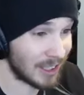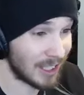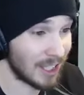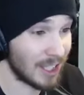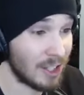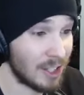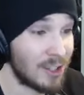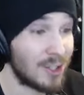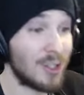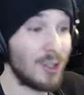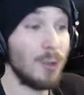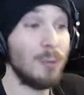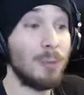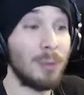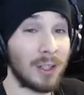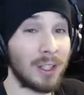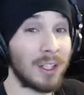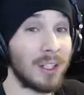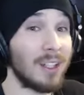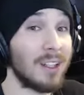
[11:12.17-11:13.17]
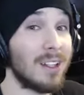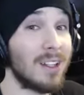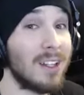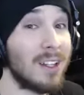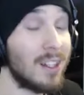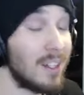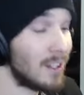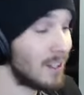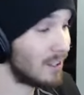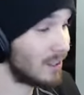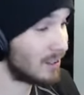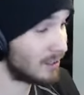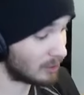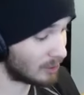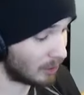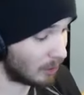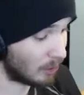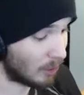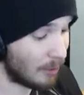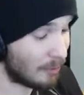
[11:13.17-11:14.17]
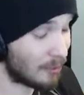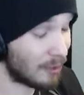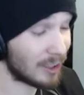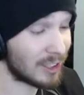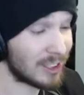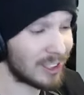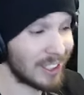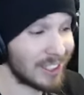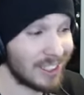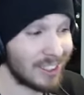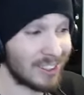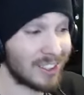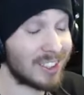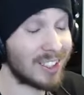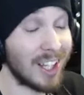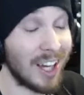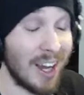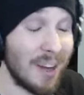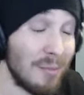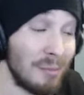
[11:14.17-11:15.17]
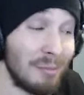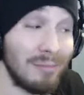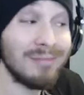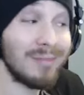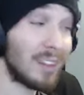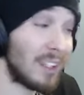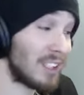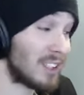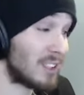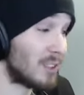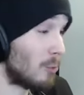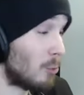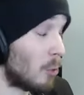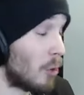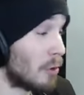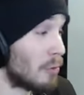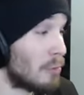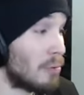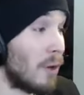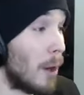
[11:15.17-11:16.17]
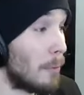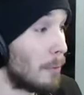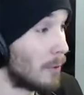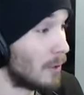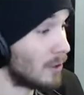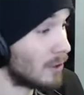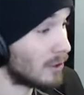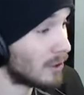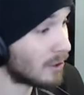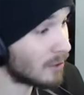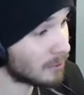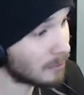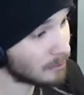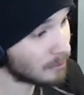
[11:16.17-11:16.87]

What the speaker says: is to get a duplicate. So if this isn't the same, it doesn't work properly.